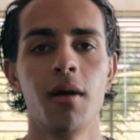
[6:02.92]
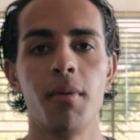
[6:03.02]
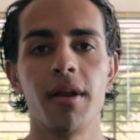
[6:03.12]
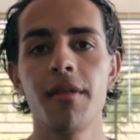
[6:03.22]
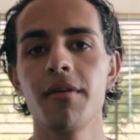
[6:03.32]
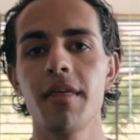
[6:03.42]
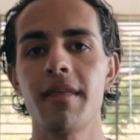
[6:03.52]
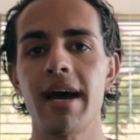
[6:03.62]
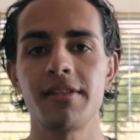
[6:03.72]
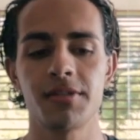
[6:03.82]
But other than
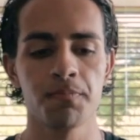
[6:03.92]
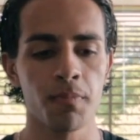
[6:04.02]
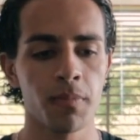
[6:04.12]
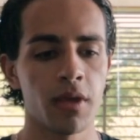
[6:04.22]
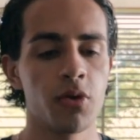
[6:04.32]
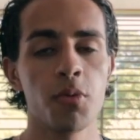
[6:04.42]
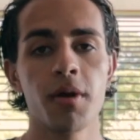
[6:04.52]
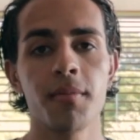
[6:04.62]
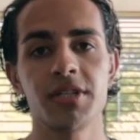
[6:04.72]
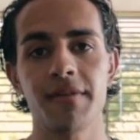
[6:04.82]
that, you
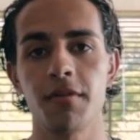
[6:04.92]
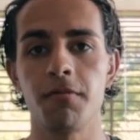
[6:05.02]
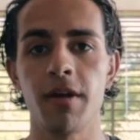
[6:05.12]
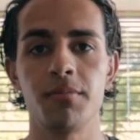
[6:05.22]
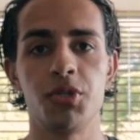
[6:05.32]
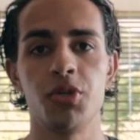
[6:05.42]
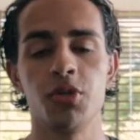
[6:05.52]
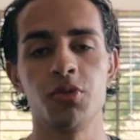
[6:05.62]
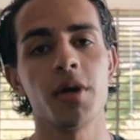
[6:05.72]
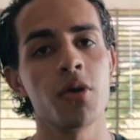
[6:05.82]
pretty much have the freedom to
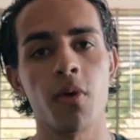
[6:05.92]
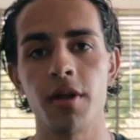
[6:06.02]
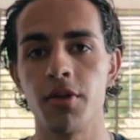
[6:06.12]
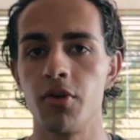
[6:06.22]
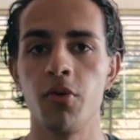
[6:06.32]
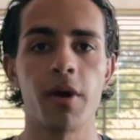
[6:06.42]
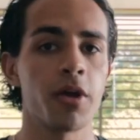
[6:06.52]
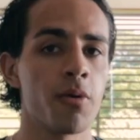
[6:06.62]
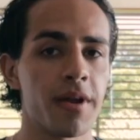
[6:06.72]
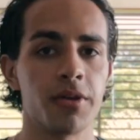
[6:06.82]
choose what you want to do, where
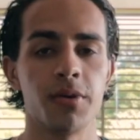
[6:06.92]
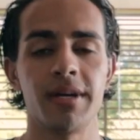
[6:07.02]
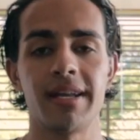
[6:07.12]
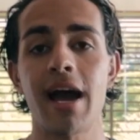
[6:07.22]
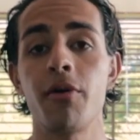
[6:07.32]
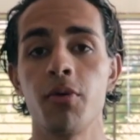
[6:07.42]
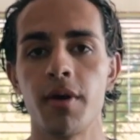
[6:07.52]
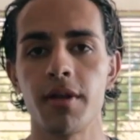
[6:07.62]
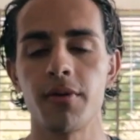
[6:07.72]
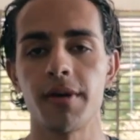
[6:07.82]
you want to do it, and how you
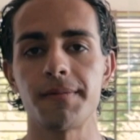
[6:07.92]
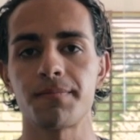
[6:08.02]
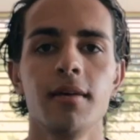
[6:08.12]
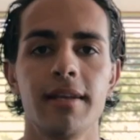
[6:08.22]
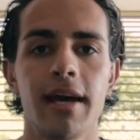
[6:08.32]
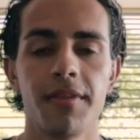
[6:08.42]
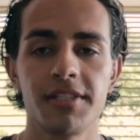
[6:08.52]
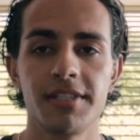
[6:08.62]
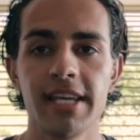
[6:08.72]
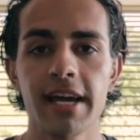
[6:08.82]
want to do it. Now, the
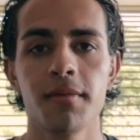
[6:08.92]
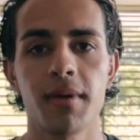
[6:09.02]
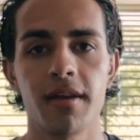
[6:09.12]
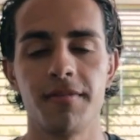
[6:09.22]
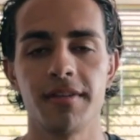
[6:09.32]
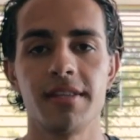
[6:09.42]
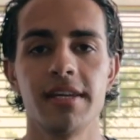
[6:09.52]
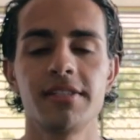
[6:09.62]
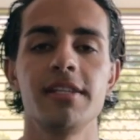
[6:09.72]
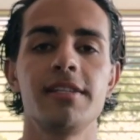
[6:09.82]
second benefit to
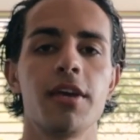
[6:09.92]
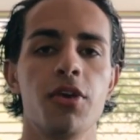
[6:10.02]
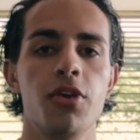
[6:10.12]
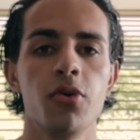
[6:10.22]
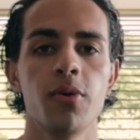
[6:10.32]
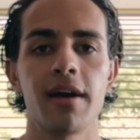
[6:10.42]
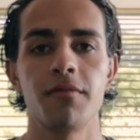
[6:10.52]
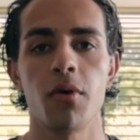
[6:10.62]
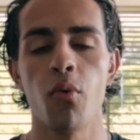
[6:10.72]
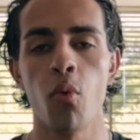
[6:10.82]
this is that you
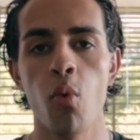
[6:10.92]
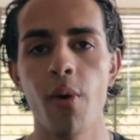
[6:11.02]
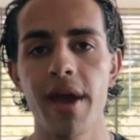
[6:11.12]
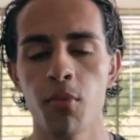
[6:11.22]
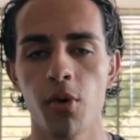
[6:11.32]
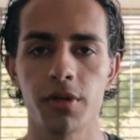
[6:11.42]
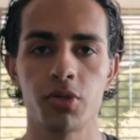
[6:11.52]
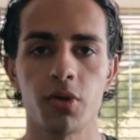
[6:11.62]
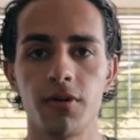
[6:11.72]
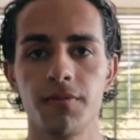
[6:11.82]
have way more
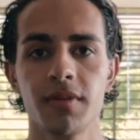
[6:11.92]
control.